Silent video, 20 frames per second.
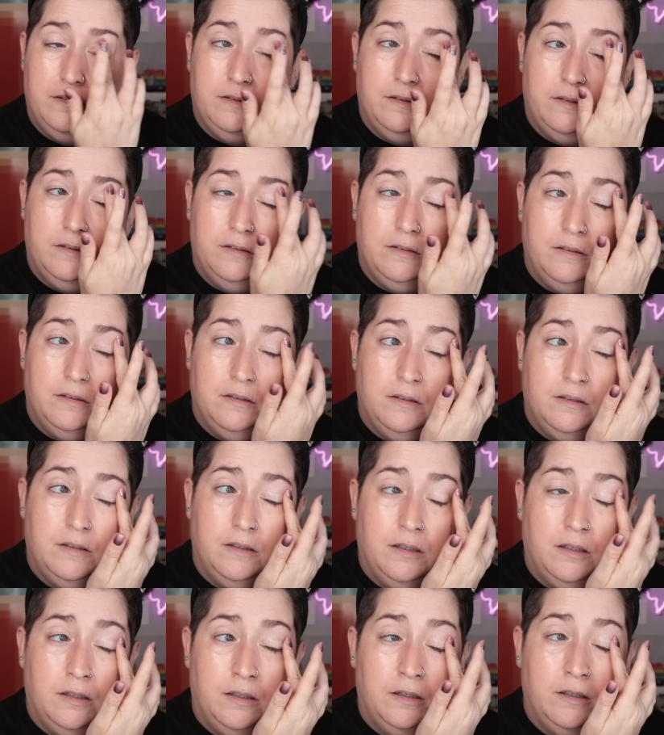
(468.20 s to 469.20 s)

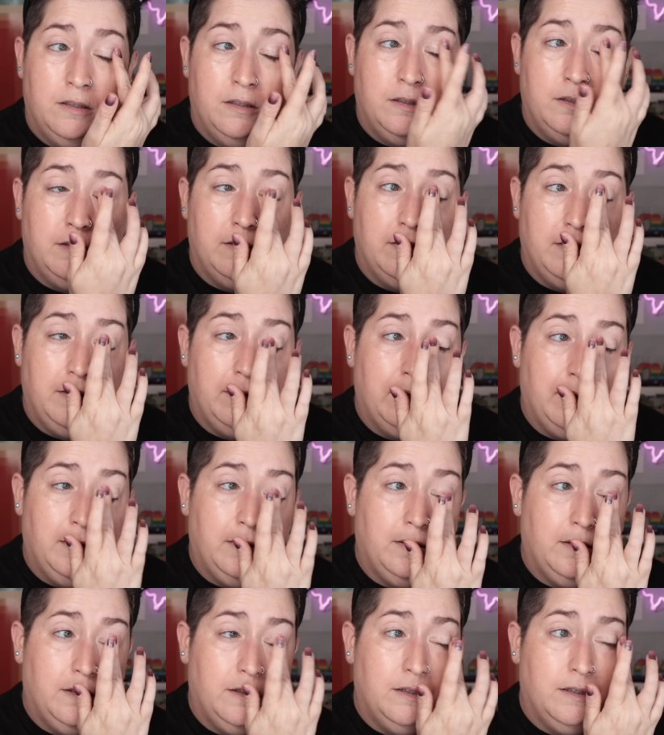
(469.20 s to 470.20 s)

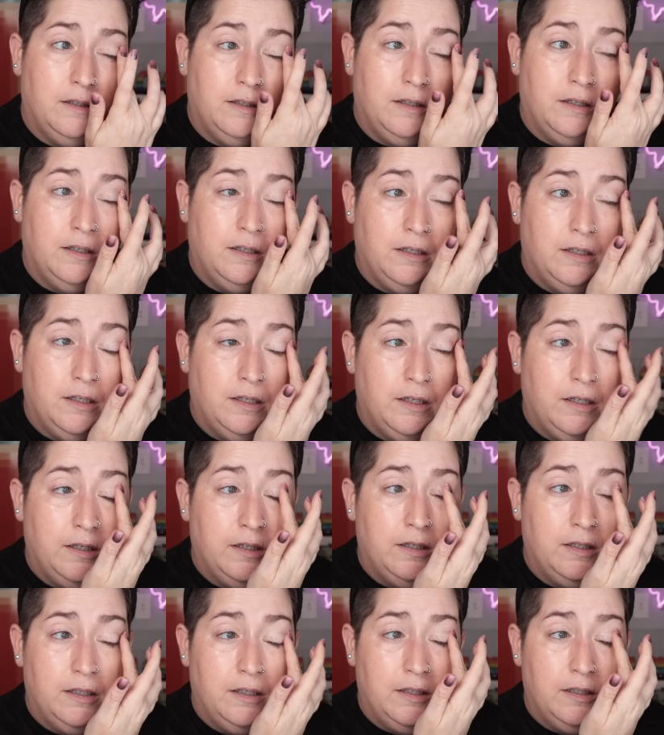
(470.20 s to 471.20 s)

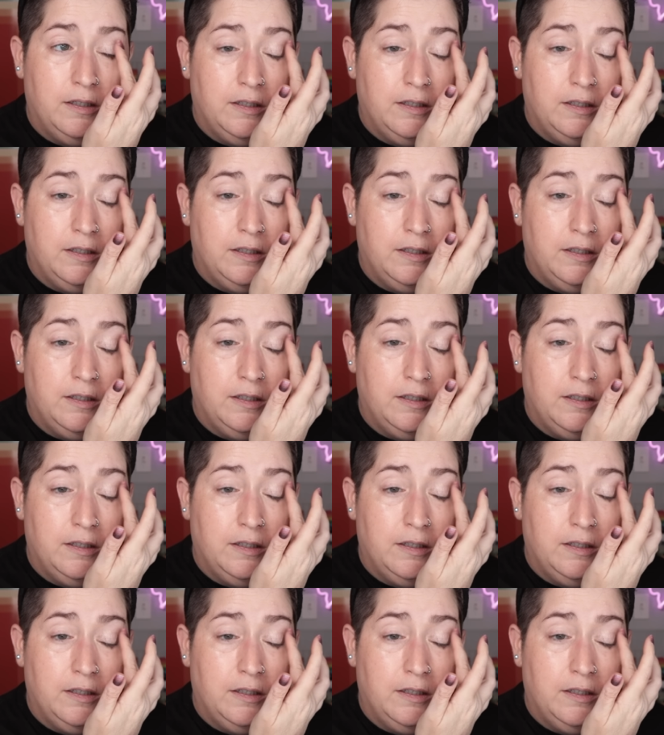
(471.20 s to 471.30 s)
(no one is talking)